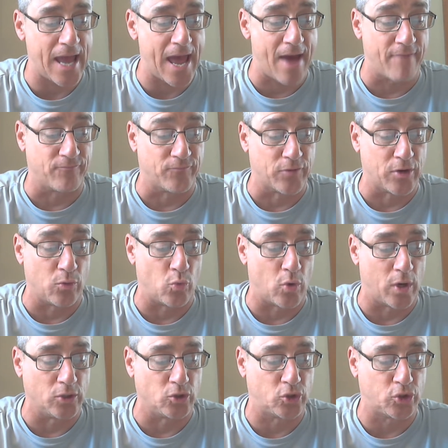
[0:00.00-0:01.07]

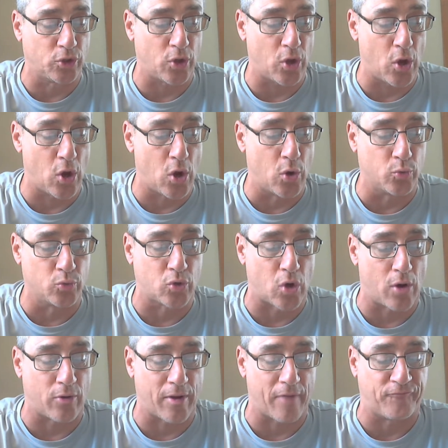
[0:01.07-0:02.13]
everyone should own
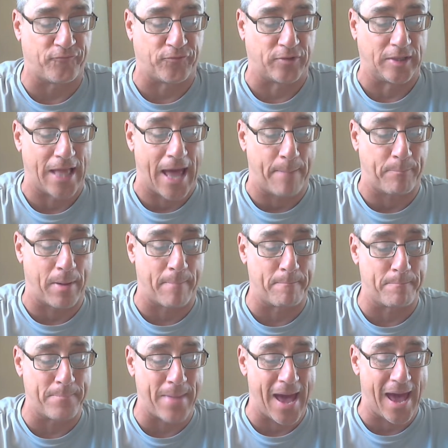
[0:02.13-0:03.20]
called a
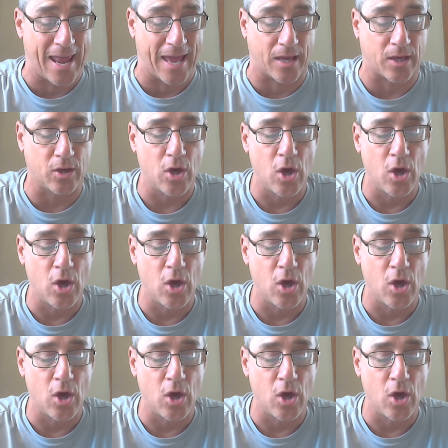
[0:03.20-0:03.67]
Flapomatic.